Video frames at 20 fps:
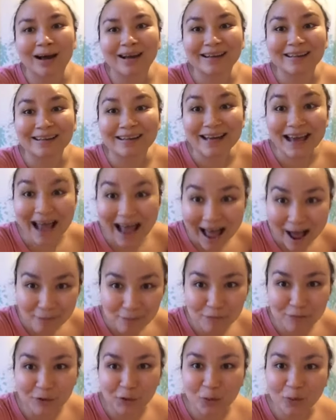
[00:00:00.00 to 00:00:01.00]

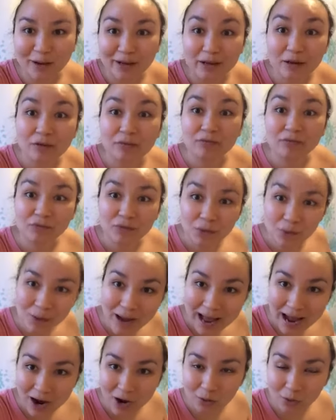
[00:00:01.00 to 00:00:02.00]
nap for quite a few
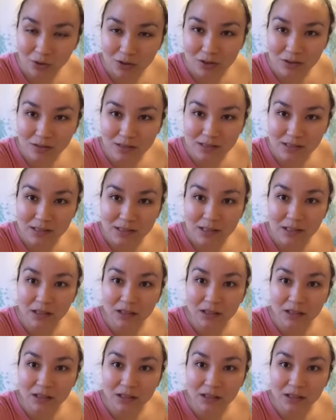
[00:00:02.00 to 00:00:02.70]
hours.